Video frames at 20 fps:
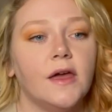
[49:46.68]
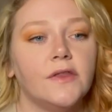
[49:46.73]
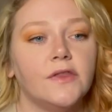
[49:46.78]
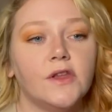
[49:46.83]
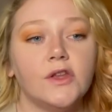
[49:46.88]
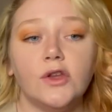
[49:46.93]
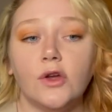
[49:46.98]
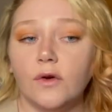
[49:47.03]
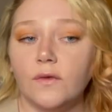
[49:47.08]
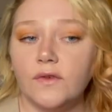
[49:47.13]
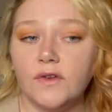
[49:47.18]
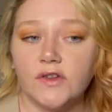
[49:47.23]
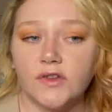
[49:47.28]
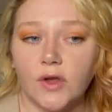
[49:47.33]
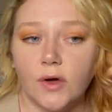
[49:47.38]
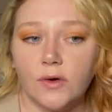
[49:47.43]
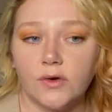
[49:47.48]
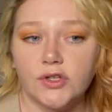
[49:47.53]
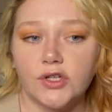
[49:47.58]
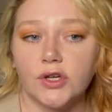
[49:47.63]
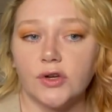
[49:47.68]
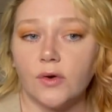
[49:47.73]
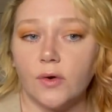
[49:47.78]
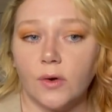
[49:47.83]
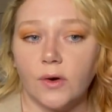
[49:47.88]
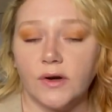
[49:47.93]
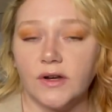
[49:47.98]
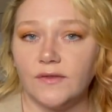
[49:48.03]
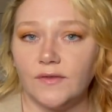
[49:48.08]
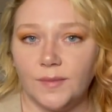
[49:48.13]
The Nova Scotia
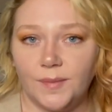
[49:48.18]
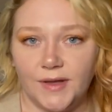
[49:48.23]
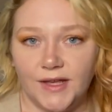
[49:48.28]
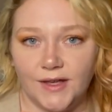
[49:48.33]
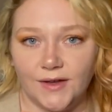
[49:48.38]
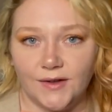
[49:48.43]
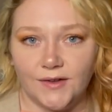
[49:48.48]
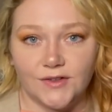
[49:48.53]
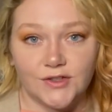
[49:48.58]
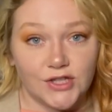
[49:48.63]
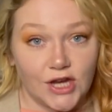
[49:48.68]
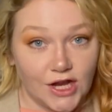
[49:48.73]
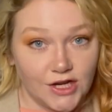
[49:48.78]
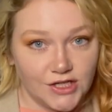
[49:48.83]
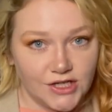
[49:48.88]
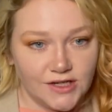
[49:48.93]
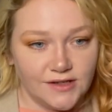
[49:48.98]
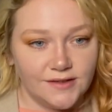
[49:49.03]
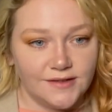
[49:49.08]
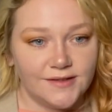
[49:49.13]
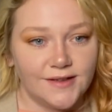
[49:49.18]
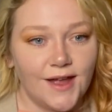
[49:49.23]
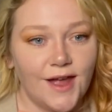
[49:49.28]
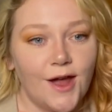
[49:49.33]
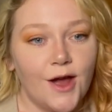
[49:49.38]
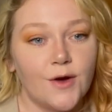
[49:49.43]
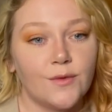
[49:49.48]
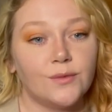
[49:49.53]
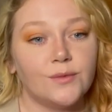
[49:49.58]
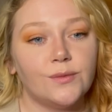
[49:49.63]
Court of Appeals judges
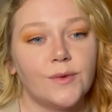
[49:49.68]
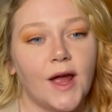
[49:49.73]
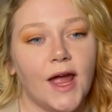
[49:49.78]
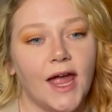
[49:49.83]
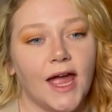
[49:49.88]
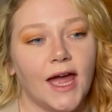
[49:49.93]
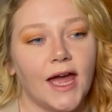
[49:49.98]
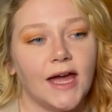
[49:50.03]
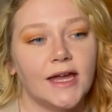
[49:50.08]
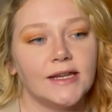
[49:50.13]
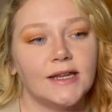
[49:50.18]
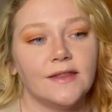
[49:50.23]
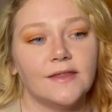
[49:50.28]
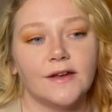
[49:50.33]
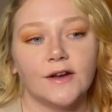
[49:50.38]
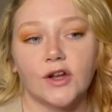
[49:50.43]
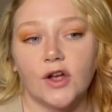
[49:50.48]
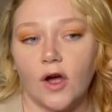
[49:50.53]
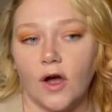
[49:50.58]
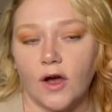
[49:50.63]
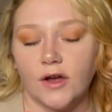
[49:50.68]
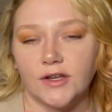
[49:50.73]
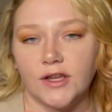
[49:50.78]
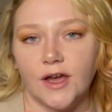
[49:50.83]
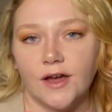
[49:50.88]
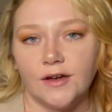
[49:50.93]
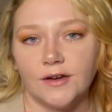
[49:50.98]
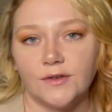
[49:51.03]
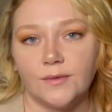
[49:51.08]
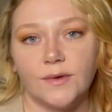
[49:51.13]
and their
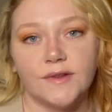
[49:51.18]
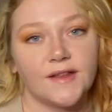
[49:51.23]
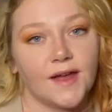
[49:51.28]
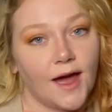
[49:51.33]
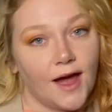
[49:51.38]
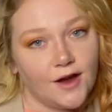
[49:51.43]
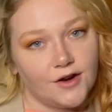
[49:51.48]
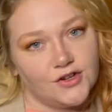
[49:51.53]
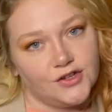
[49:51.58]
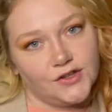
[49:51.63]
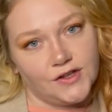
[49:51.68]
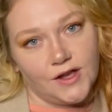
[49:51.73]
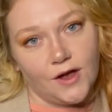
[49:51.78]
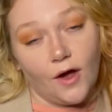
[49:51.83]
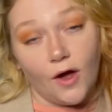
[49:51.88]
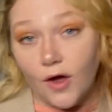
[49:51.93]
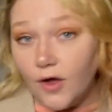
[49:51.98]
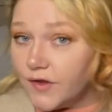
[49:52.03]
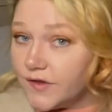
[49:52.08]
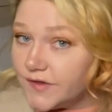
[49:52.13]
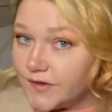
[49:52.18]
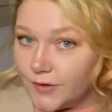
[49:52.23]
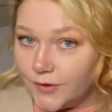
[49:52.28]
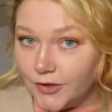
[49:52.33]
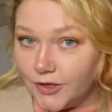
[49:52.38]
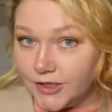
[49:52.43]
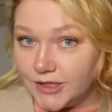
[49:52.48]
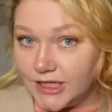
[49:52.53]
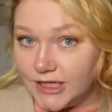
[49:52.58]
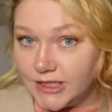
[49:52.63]
conduct was actually also
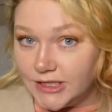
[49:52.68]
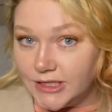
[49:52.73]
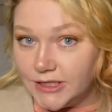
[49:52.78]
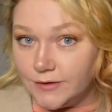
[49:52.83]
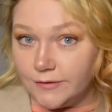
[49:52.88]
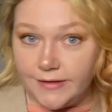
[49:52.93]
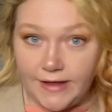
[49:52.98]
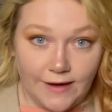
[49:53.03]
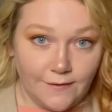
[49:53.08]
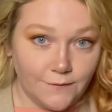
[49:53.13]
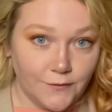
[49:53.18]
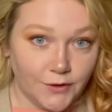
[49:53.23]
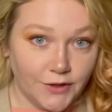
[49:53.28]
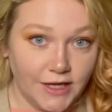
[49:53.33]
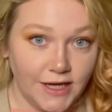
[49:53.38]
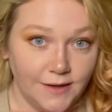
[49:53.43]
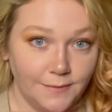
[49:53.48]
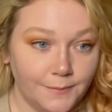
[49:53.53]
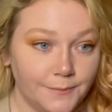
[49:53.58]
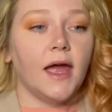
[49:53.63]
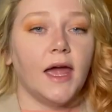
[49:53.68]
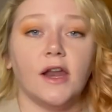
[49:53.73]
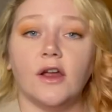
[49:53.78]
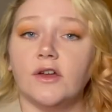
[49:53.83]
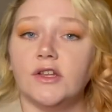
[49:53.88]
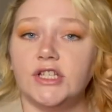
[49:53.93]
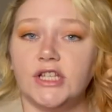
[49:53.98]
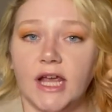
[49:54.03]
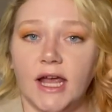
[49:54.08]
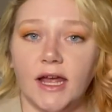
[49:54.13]
looked into, thankfully. And
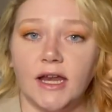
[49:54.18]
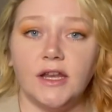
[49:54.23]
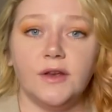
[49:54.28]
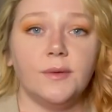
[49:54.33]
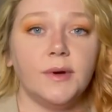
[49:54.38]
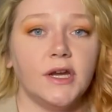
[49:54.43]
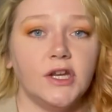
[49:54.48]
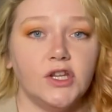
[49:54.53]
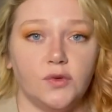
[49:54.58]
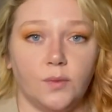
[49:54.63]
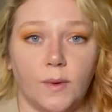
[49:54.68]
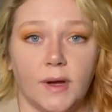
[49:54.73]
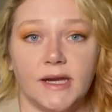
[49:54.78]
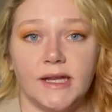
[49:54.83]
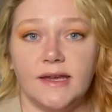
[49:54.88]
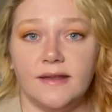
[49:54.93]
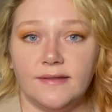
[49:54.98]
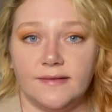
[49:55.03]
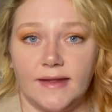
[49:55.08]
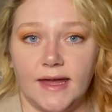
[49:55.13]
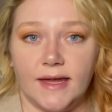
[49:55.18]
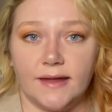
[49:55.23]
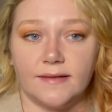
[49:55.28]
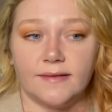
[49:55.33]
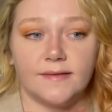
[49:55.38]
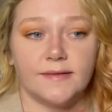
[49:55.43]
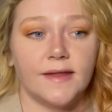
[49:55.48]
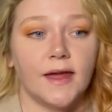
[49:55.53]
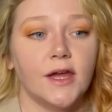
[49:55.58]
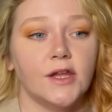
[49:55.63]
on January 26,